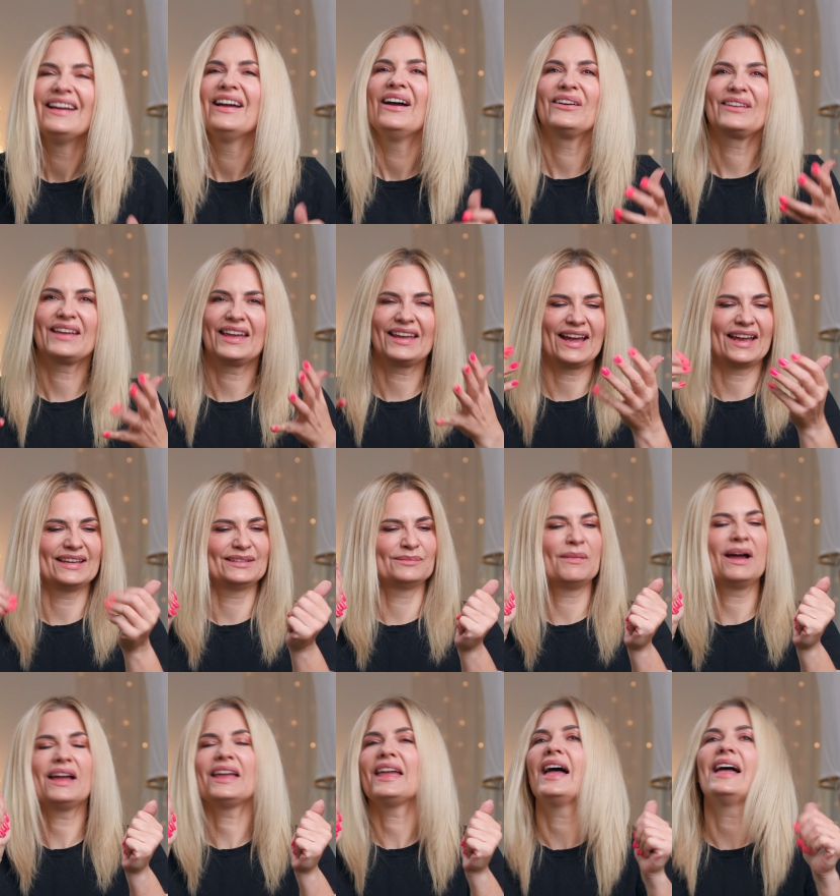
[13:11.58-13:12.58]
Okay guys,
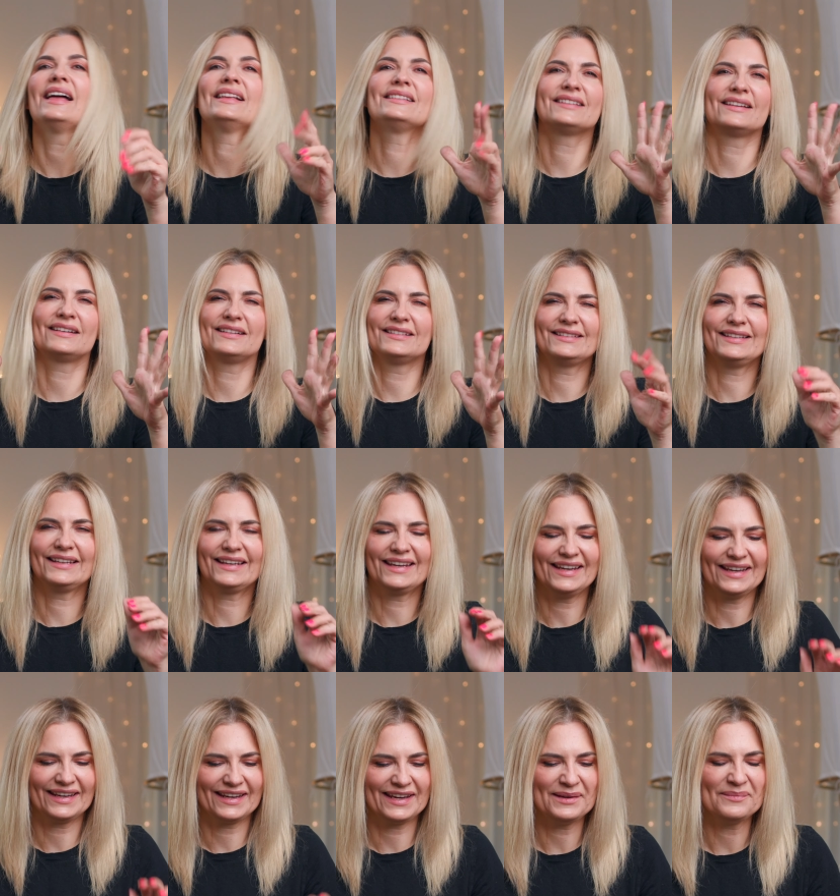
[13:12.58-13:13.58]
my hands are
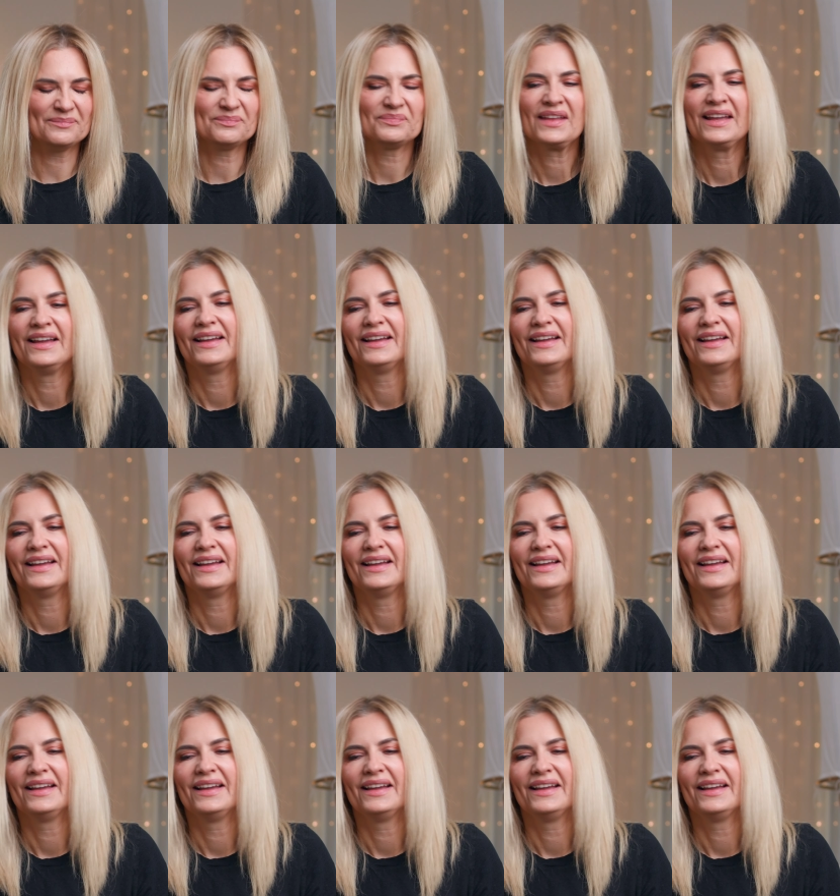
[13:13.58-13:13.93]
sticky icky.